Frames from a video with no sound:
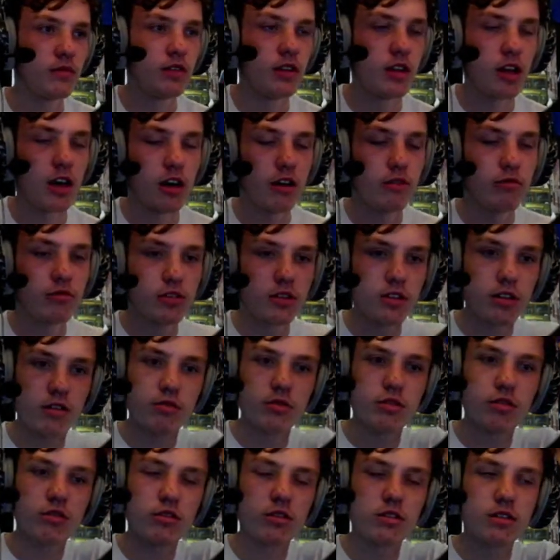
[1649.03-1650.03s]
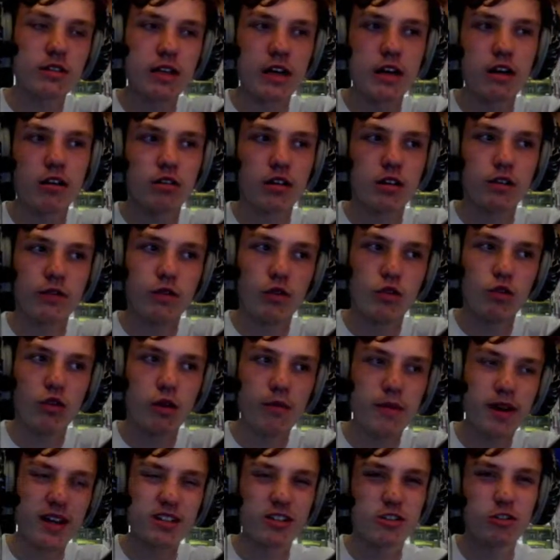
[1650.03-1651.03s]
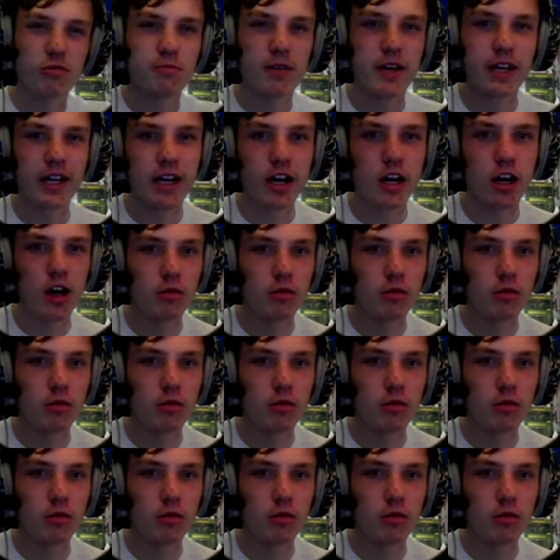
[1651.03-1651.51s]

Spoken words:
No, it was on a sale and I thought I may as well pick